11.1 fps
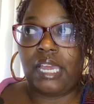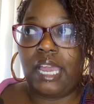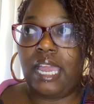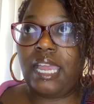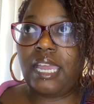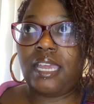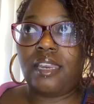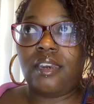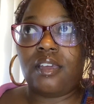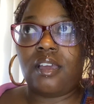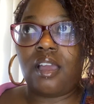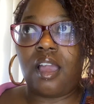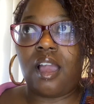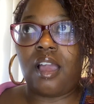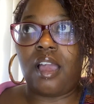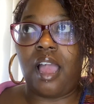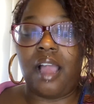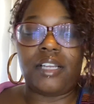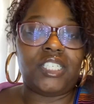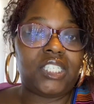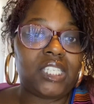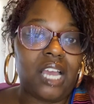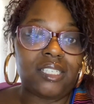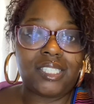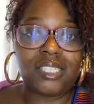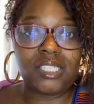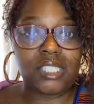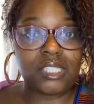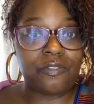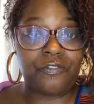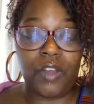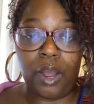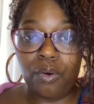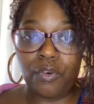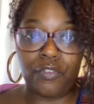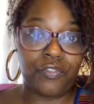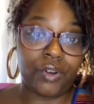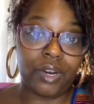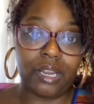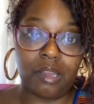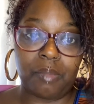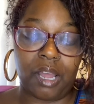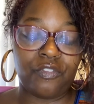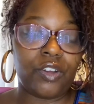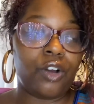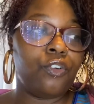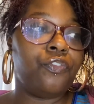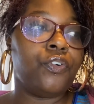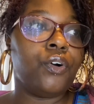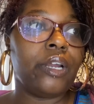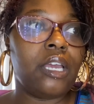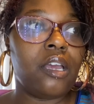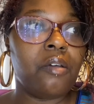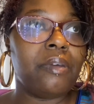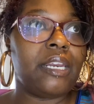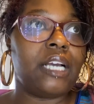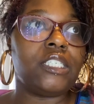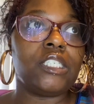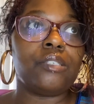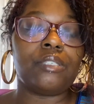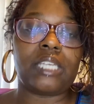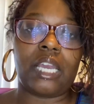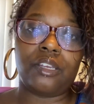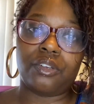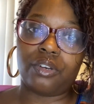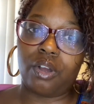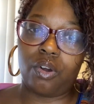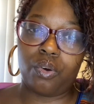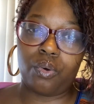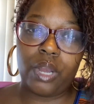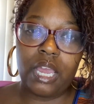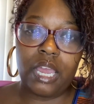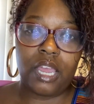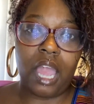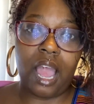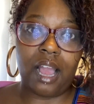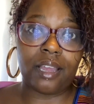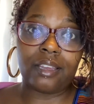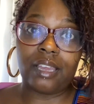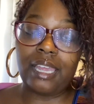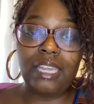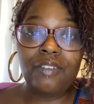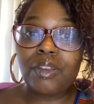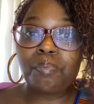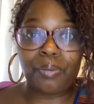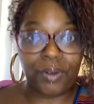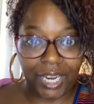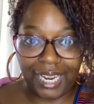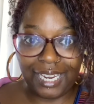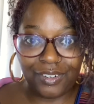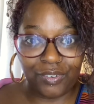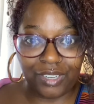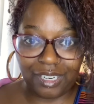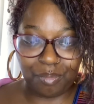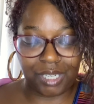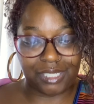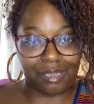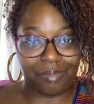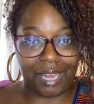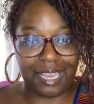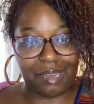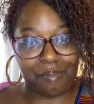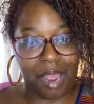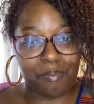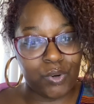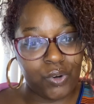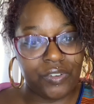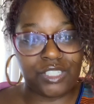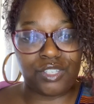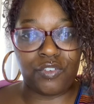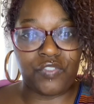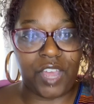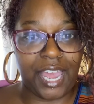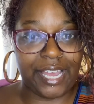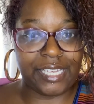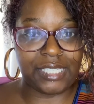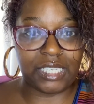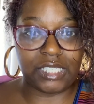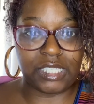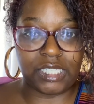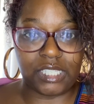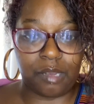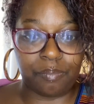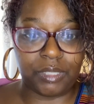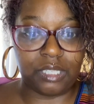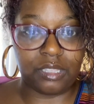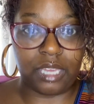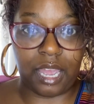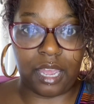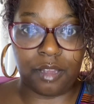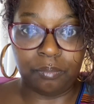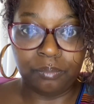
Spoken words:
And I just felt for him. I felt for him, and I just was like, you know, I even prayed on it because I'm like, am I moving too fast? Is it something that